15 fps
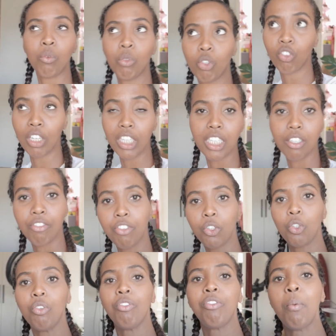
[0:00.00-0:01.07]
it was really
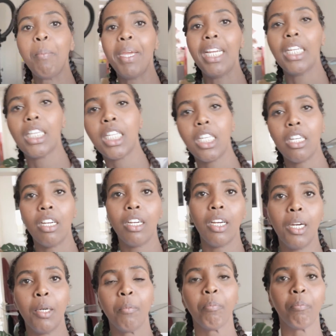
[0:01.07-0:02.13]
difficult for me
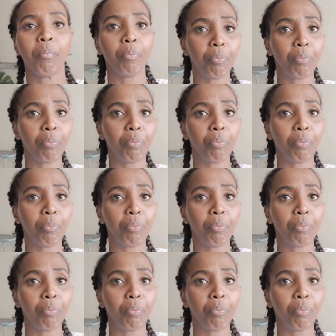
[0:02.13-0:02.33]
to